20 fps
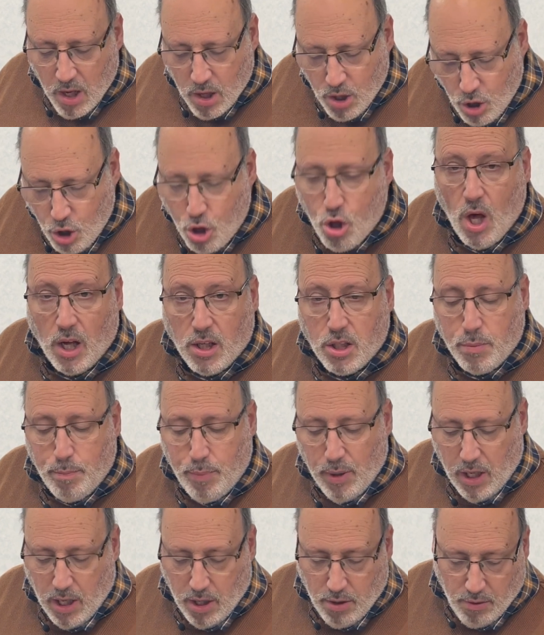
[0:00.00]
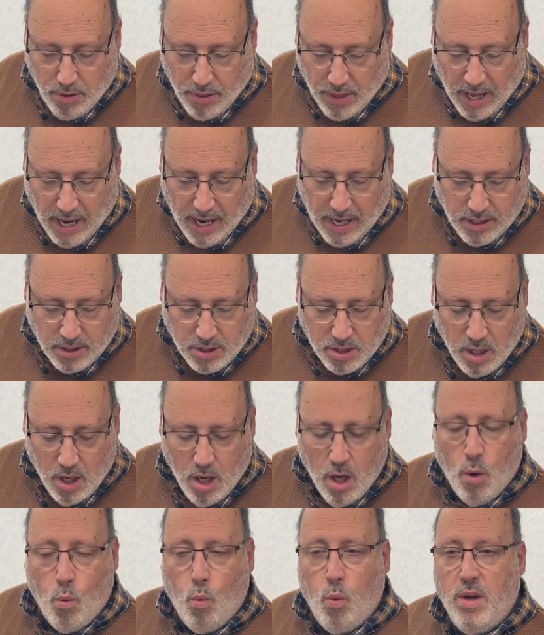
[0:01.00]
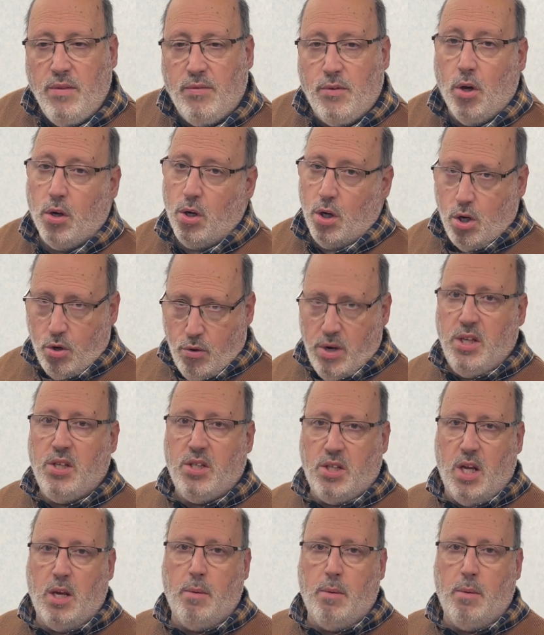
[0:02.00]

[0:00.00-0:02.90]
Just below that, we've got a creasing